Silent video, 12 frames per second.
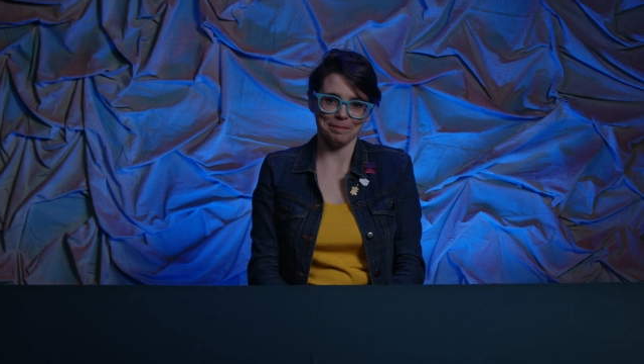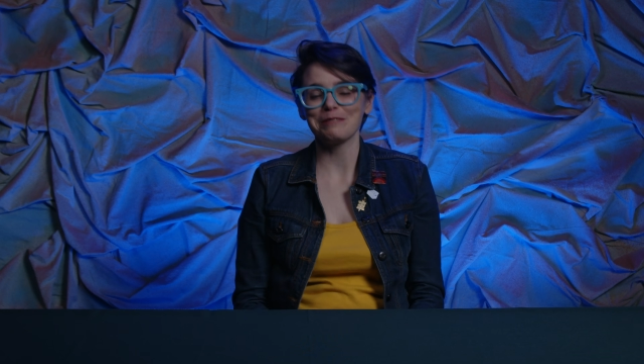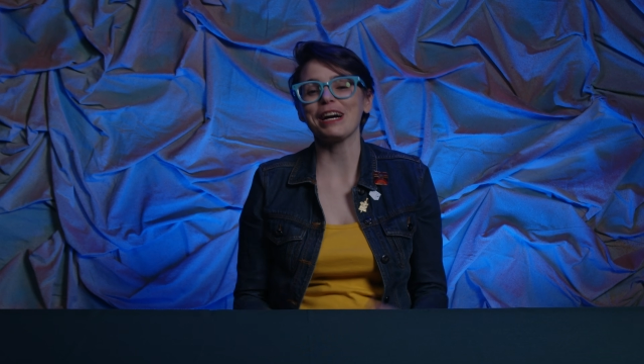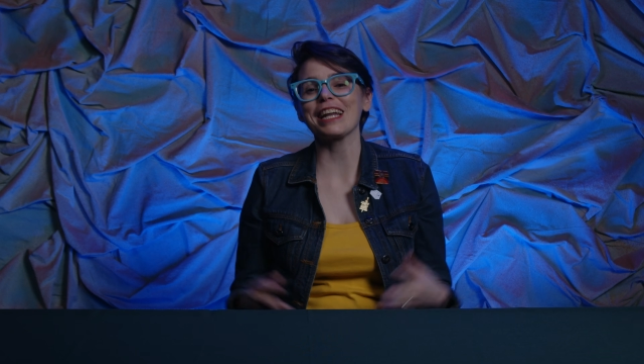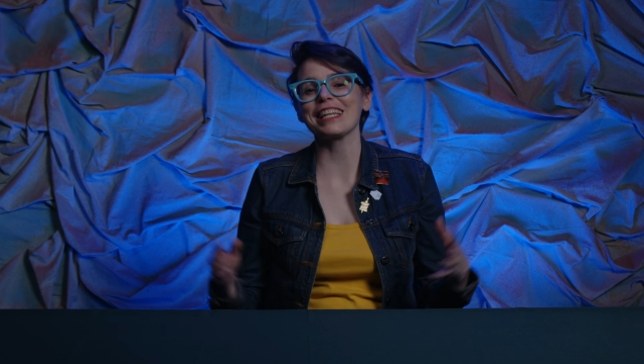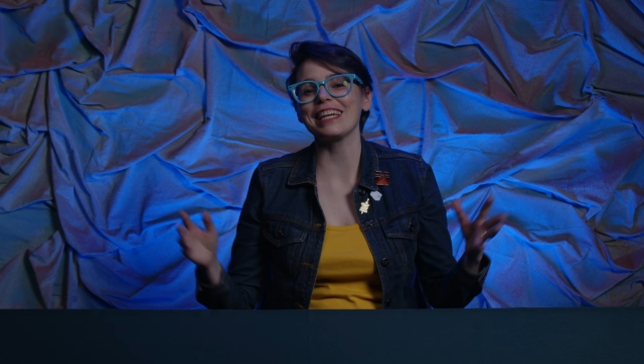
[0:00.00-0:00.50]

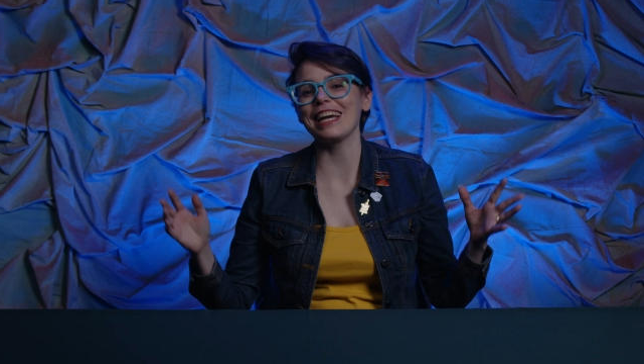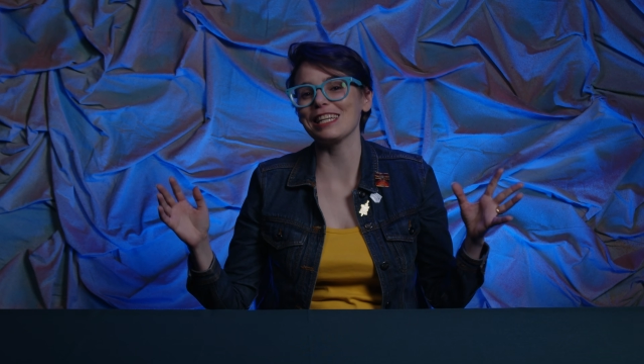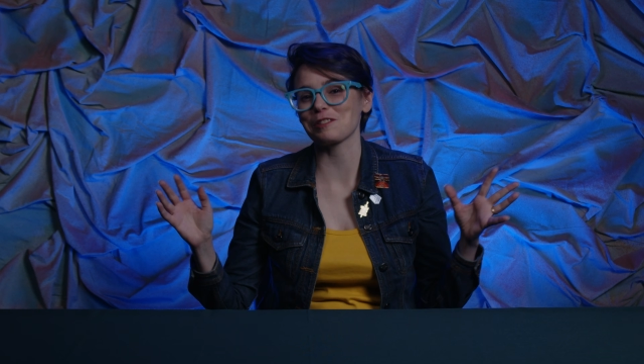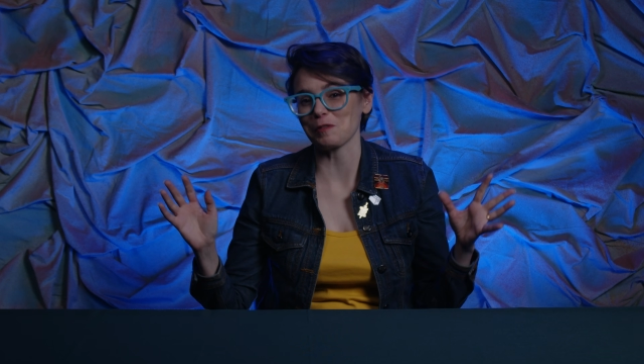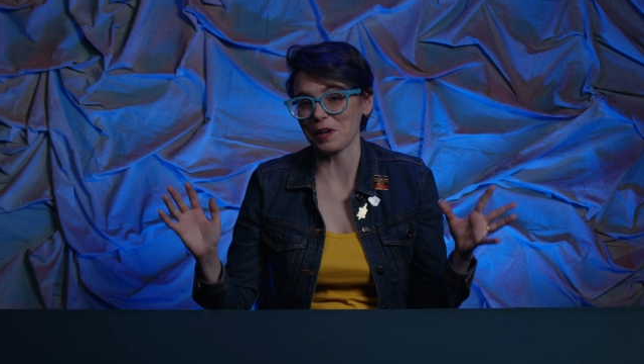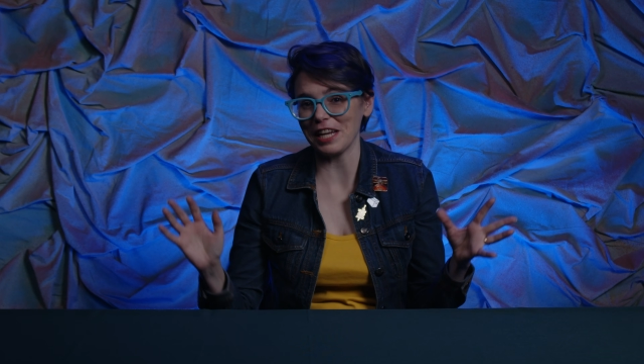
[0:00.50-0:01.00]
Finally,
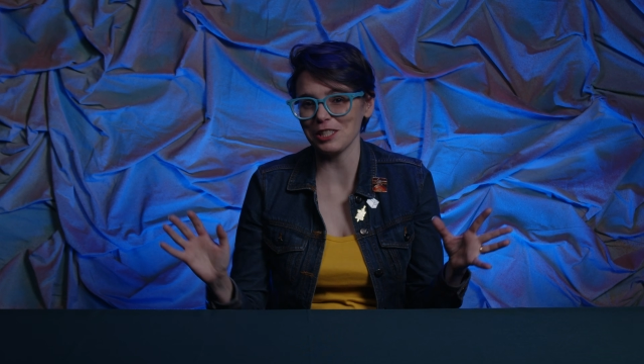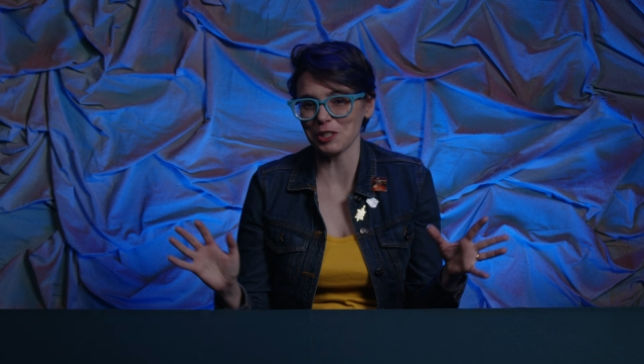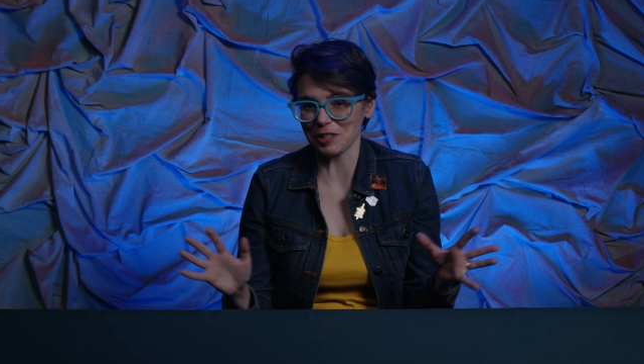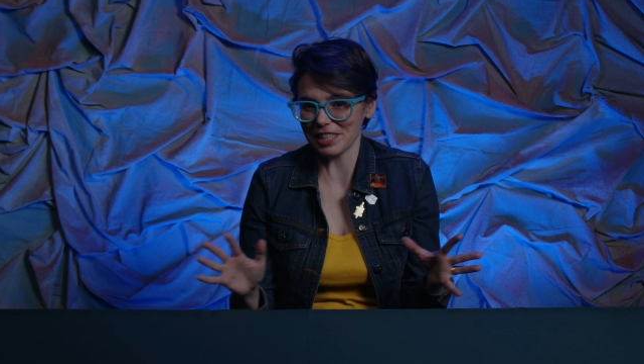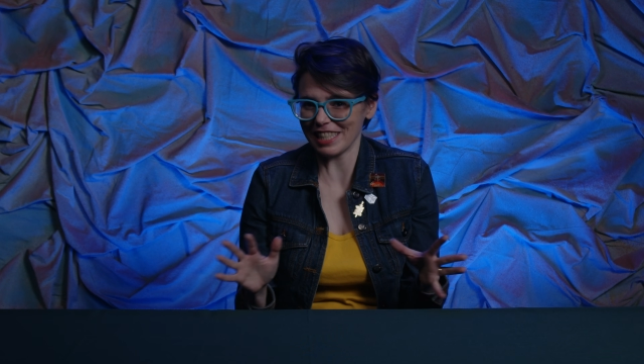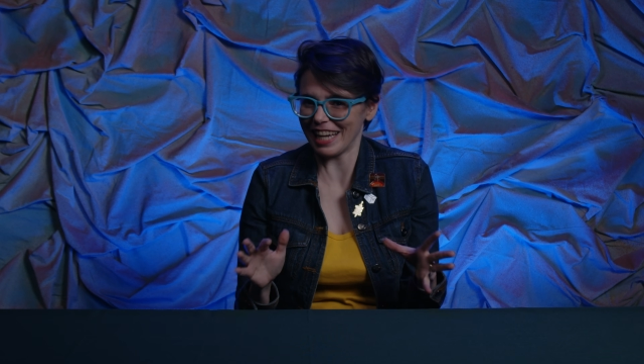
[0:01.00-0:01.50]
as
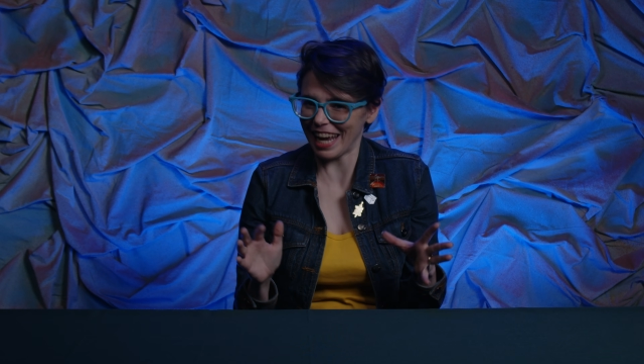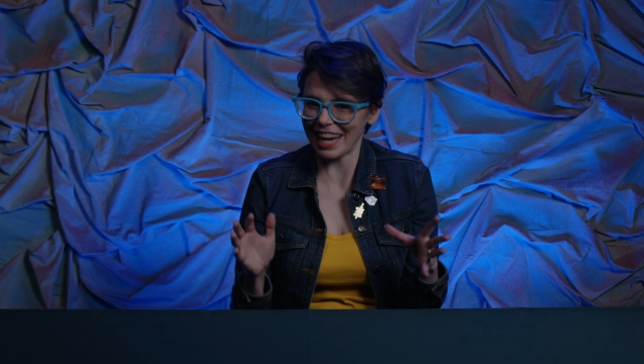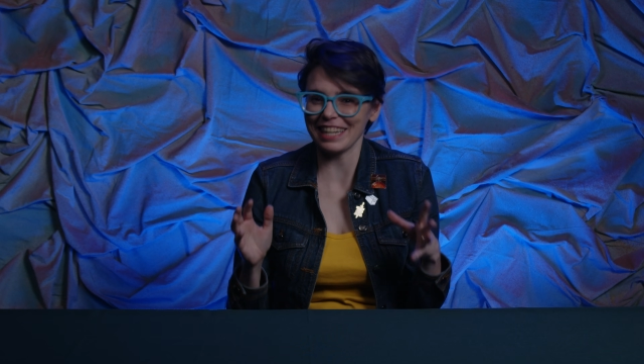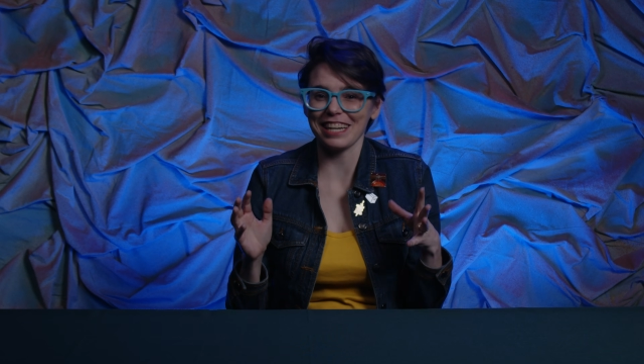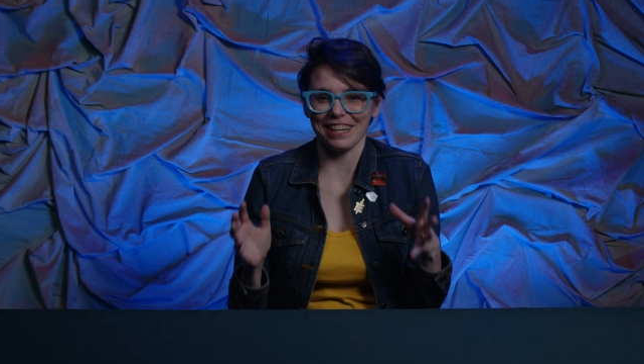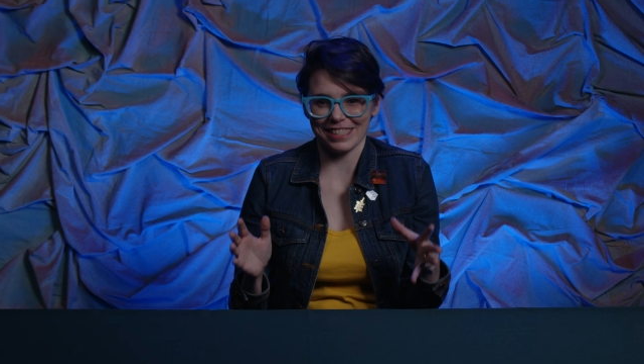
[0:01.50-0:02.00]
rangers
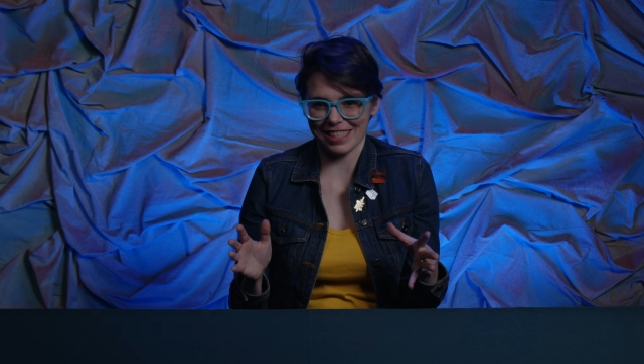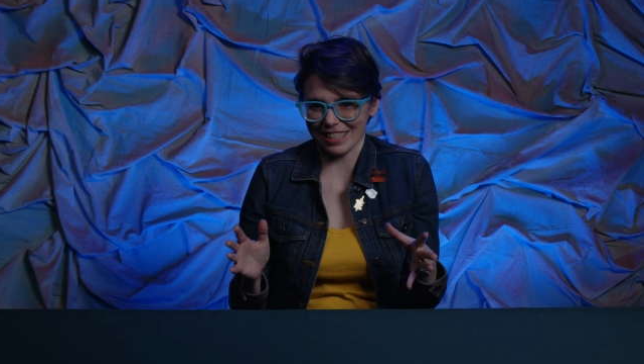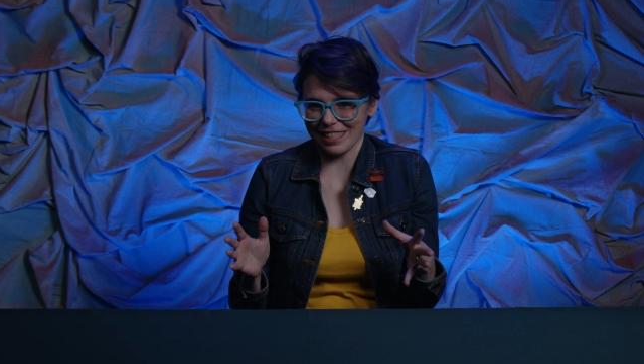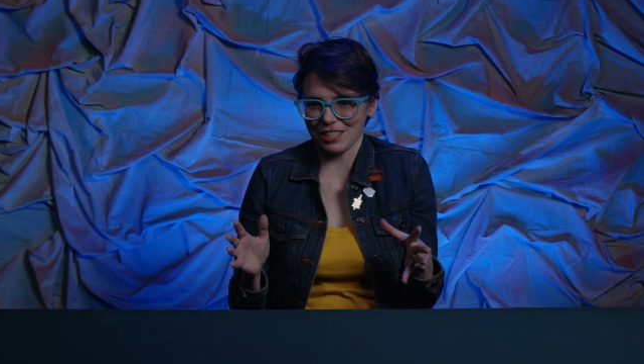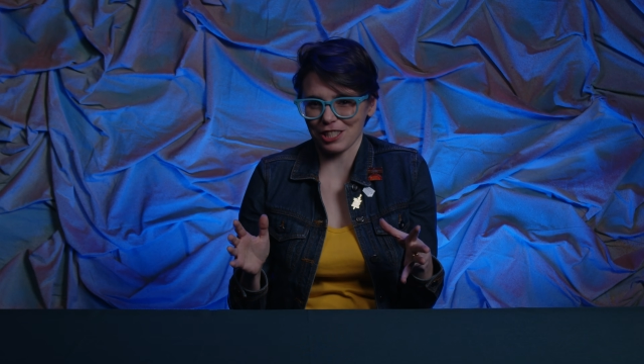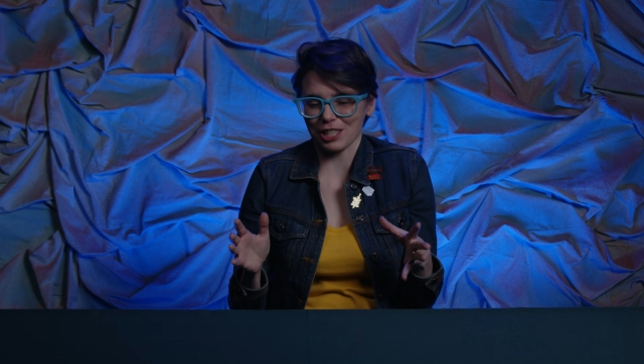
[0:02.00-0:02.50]
gain
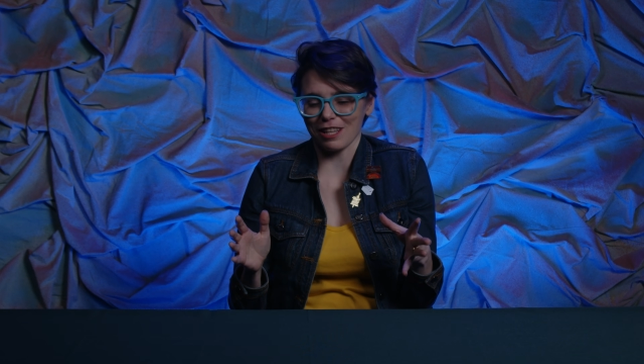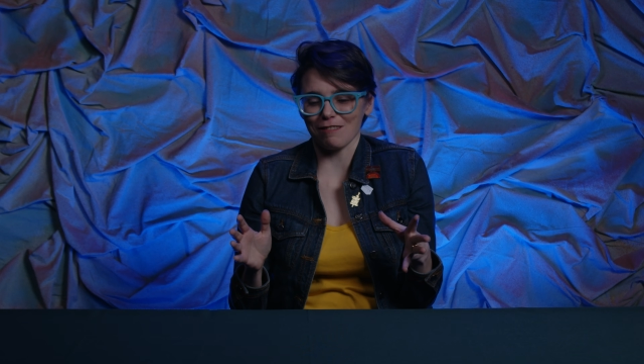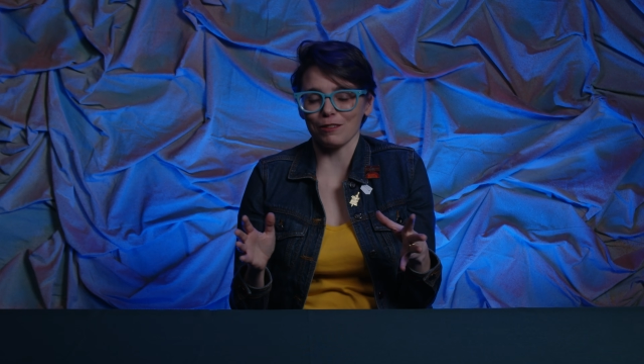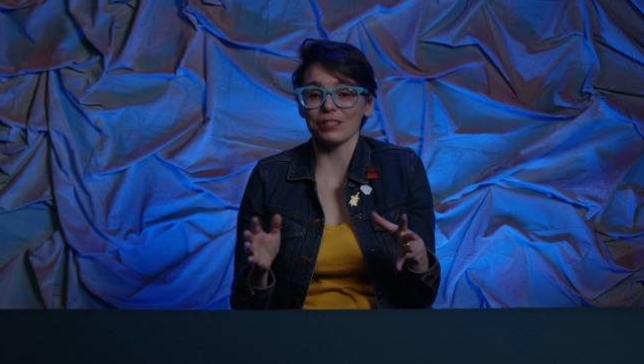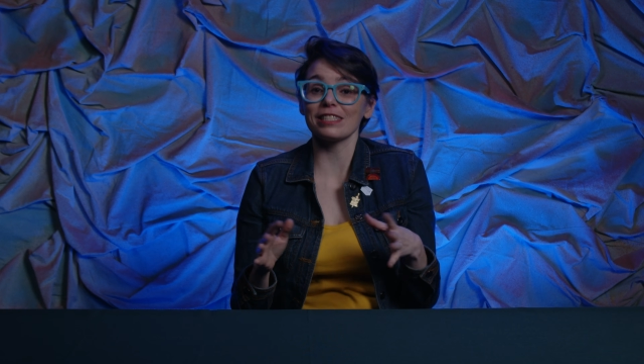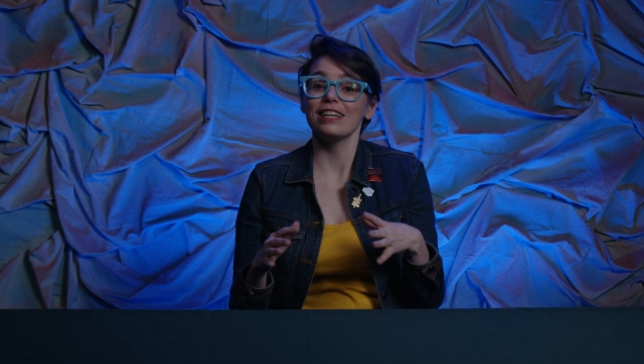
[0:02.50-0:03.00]
constellation
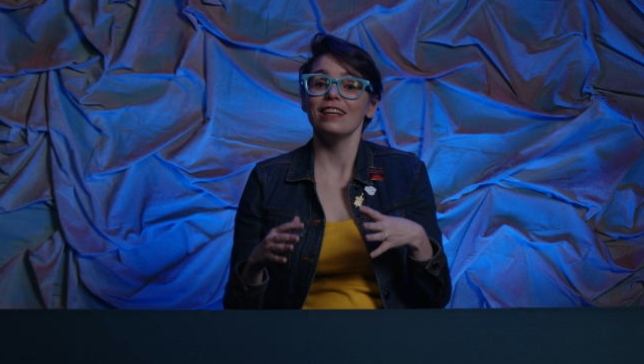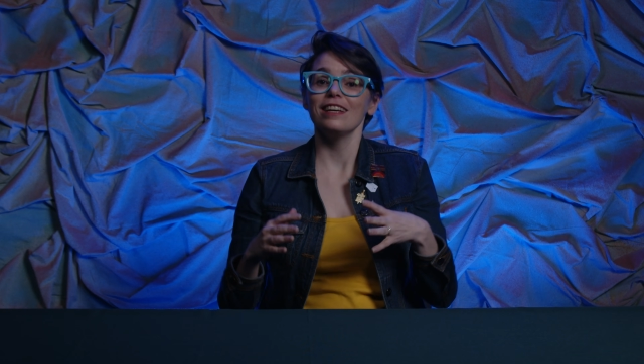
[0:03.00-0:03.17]
levels,